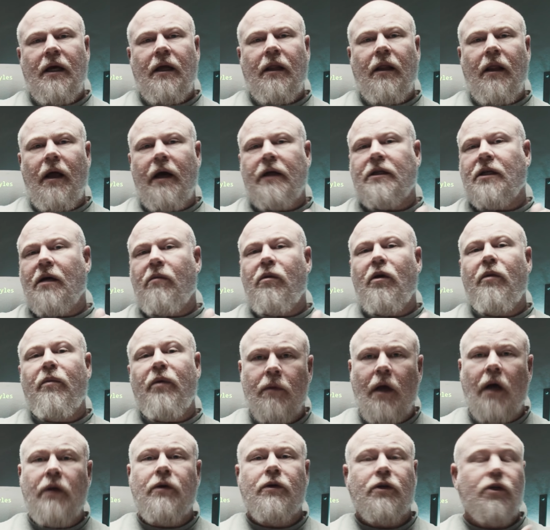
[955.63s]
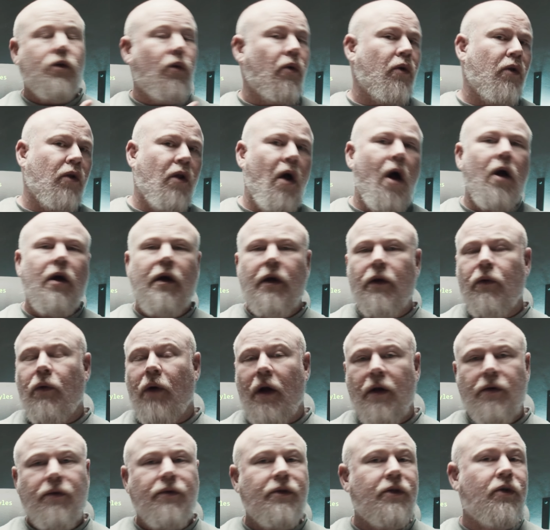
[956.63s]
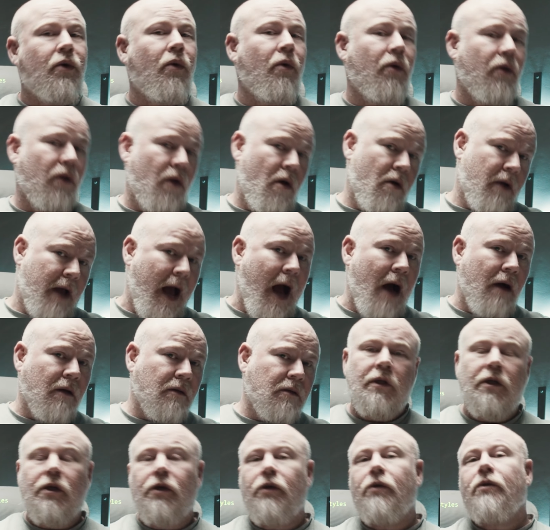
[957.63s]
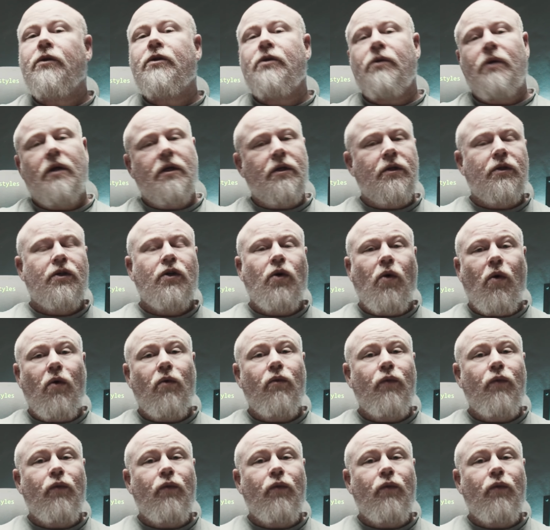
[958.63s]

like WP underscore login or underscore logout, user underscore